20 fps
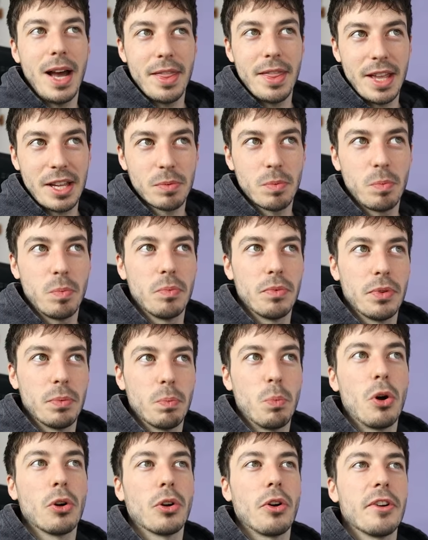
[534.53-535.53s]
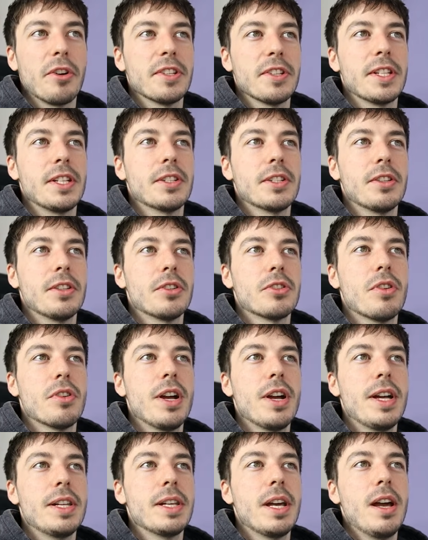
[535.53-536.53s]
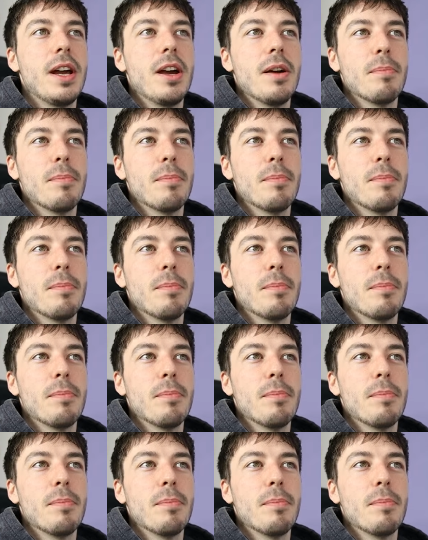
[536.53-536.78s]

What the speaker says: and that's what got us into the trade.